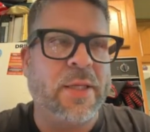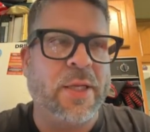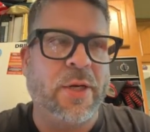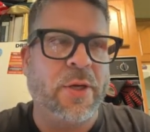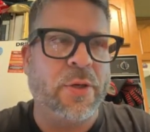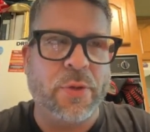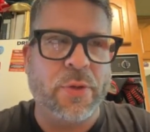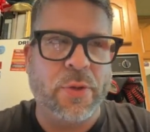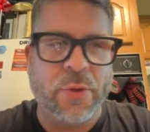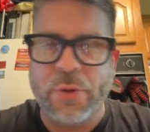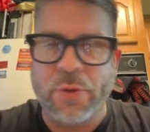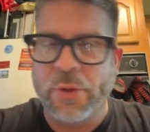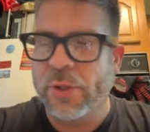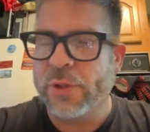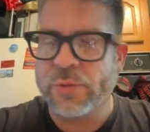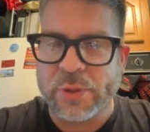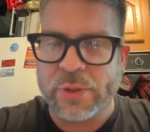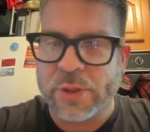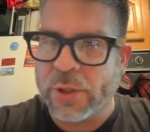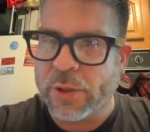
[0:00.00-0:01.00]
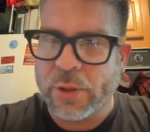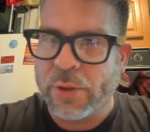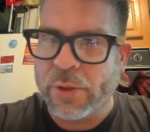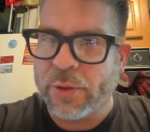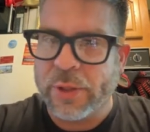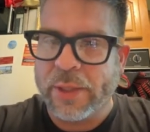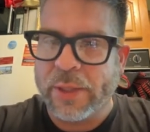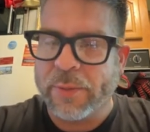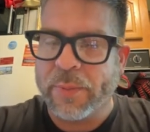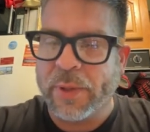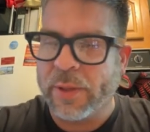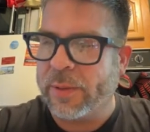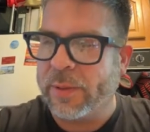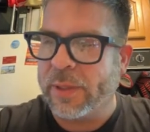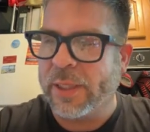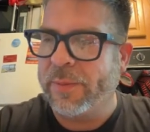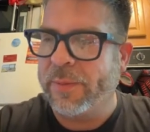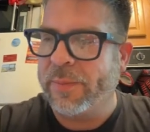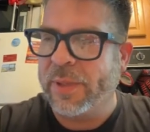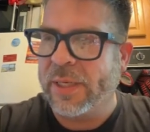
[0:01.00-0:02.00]
who knows what's going to go down
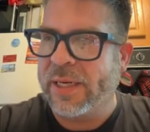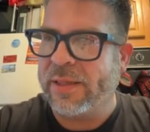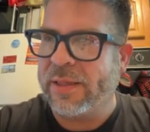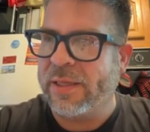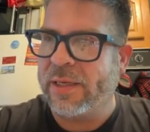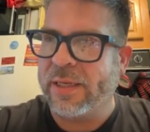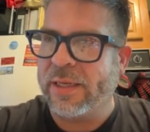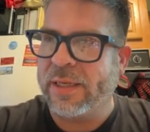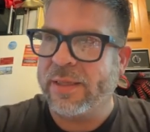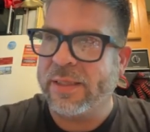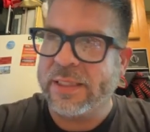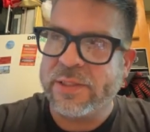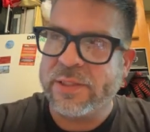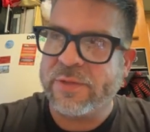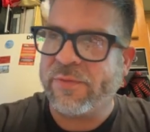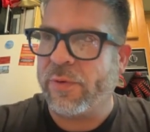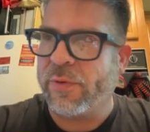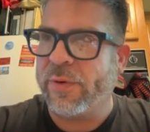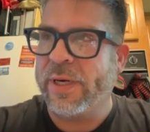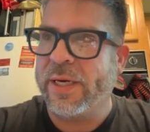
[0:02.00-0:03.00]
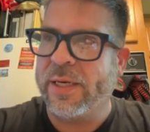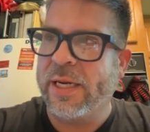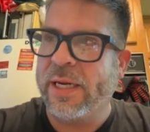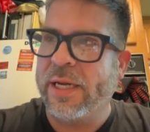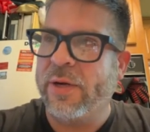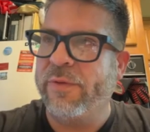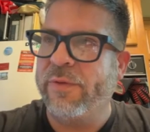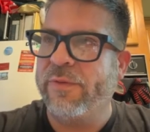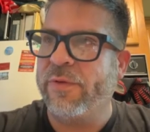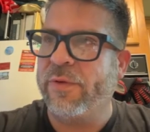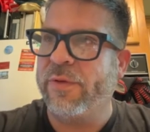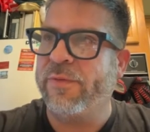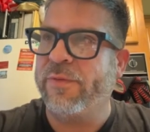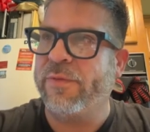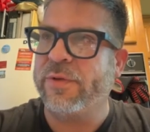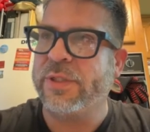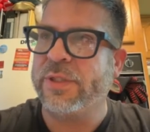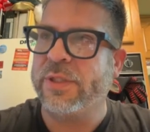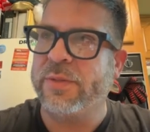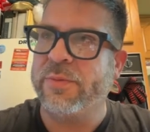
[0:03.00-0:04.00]
pipeline. But I think at least for right now and for the
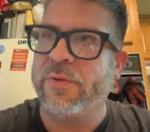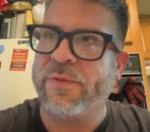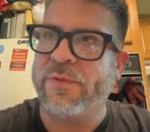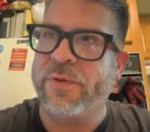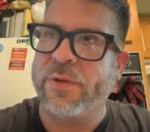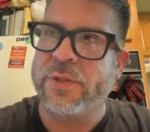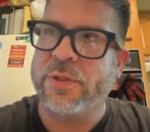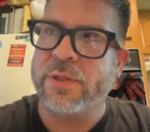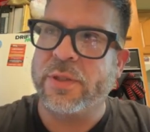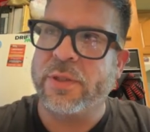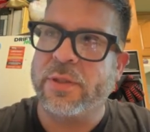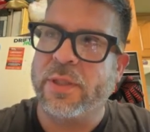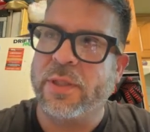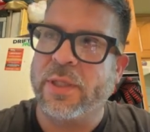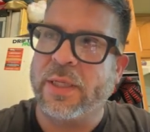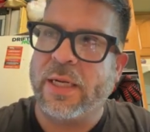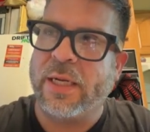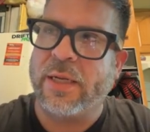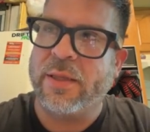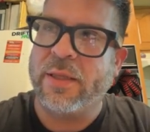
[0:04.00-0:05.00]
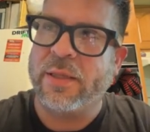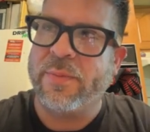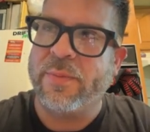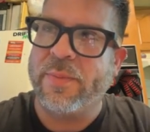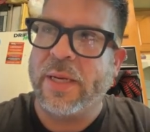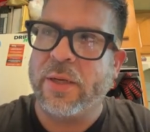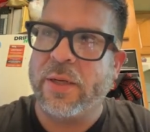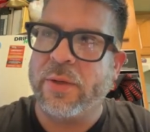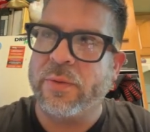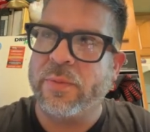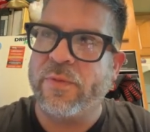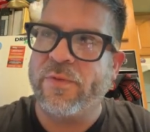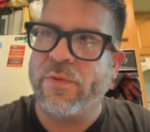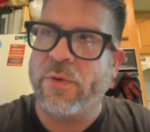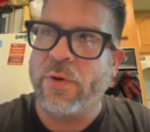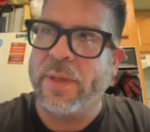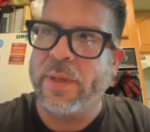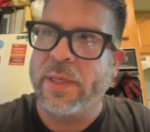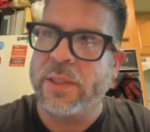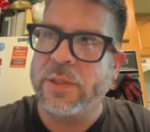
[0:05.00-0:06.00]
foreseeable future, like I think the battle
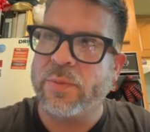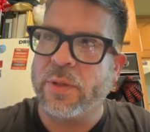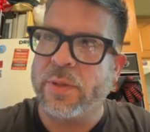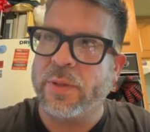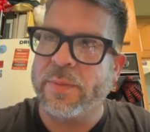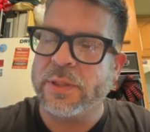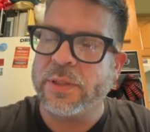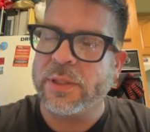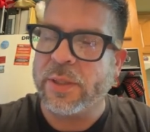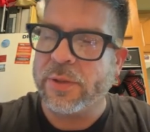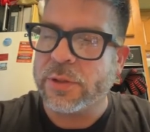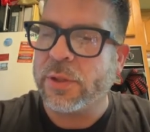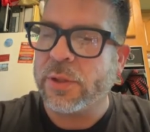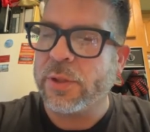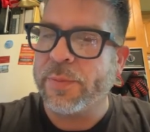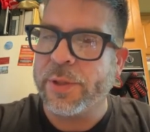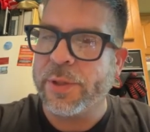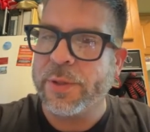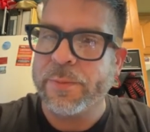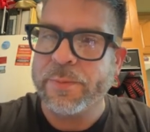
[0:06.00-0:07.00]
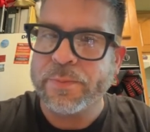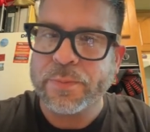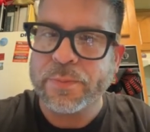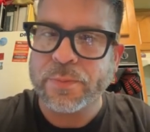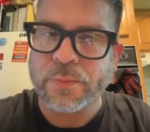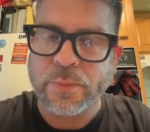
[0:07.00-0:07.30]
format is pretty much how it's going to be.